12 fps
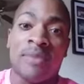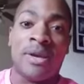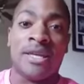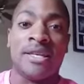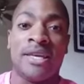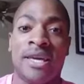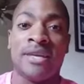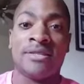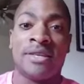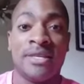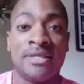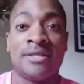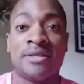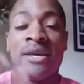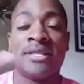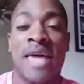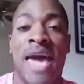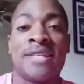I mean, his
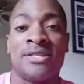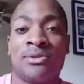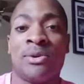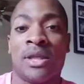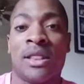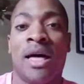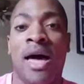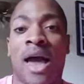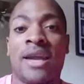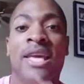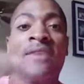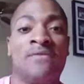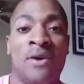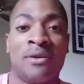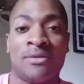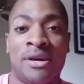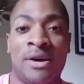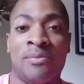ass is on the line. He
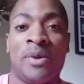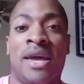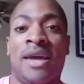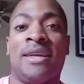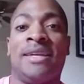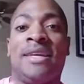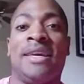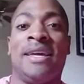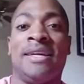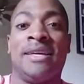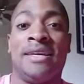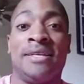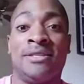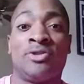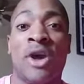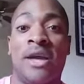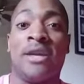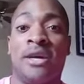fucked up and he is
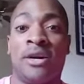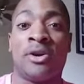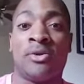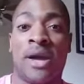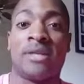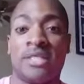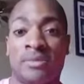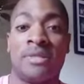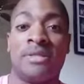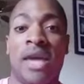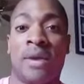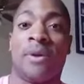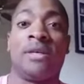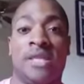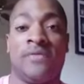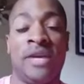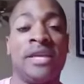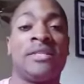trying to correct his mistake, because
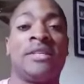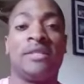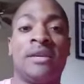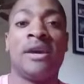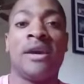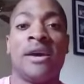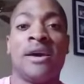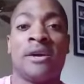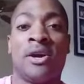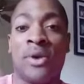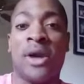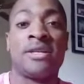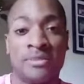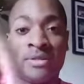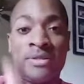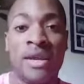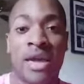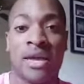if he doesn't correct his
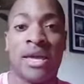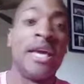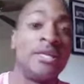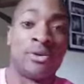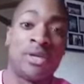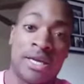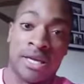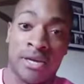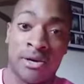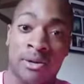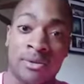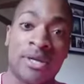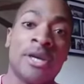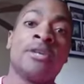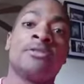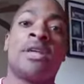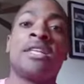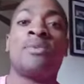mistake, he's going to get killed.
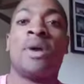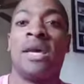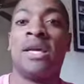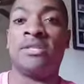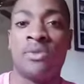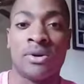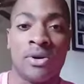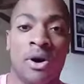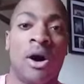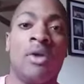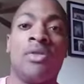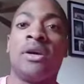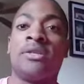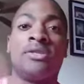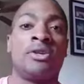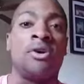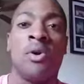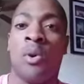So that's why he's doing all this,
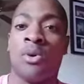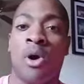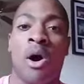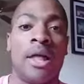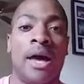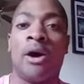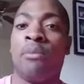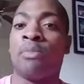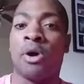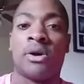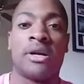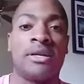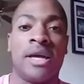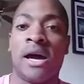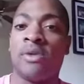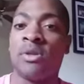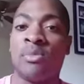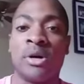going all out, burning
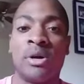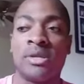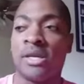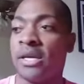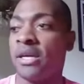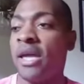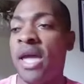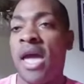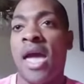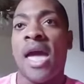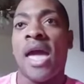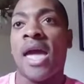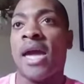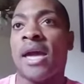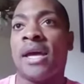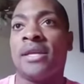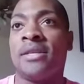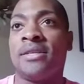down the building,
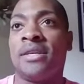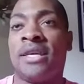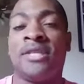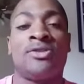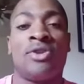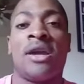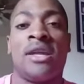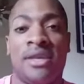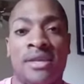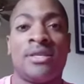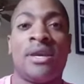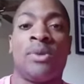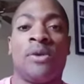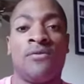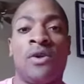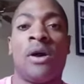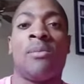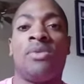and he's trying to get something
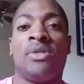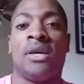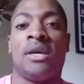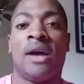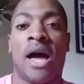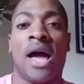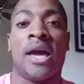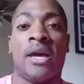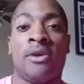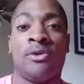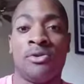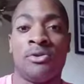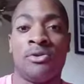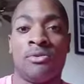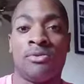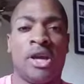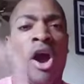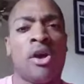from the
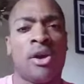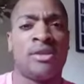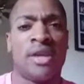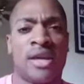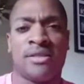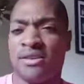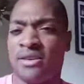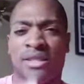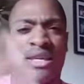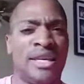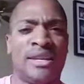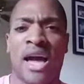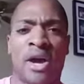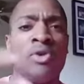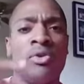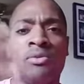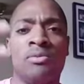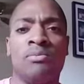architect, the lead guy
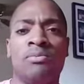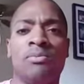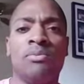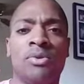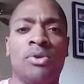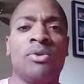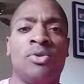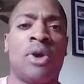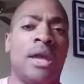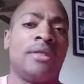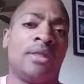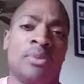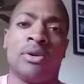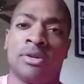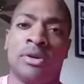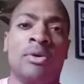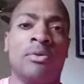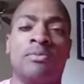who created the
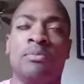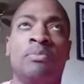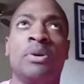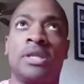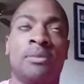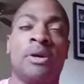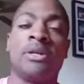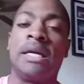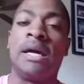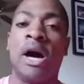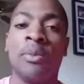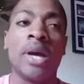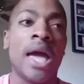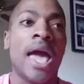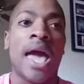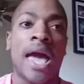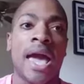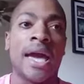building, who put the building up.
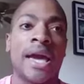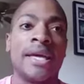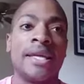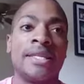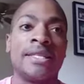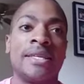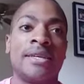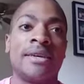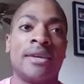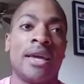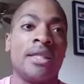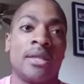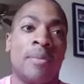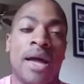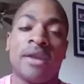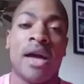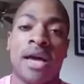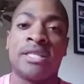And the
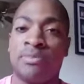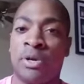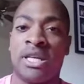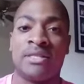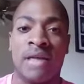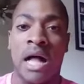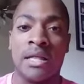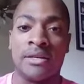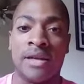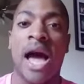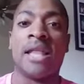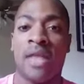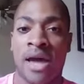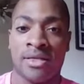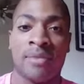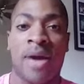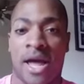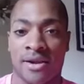bad guy is pretty solid. I like
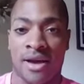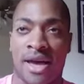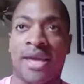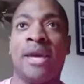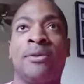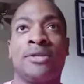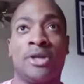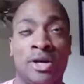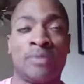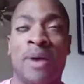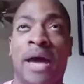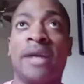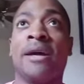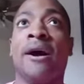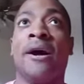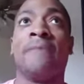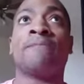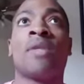the bad guy. He was a good bad
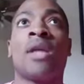guy.